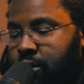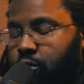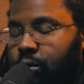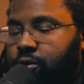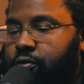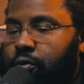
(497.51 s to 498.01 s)

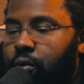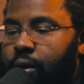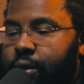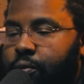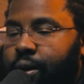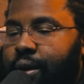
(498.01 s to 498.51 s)
George
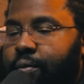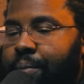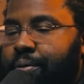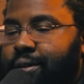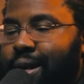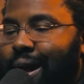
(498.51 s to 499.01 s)
Floyd, really
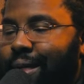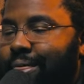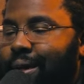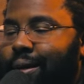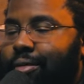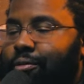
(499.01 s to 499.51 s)
represent, I
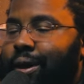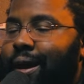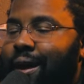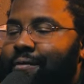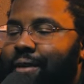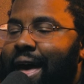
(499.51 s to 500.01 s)
think, three
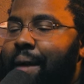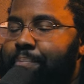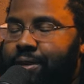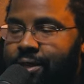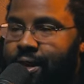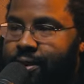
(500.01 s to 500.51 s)
kind of
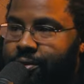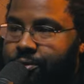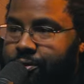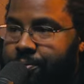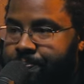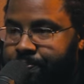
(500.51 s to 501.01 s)

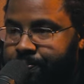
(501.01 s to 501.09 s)
epicenters.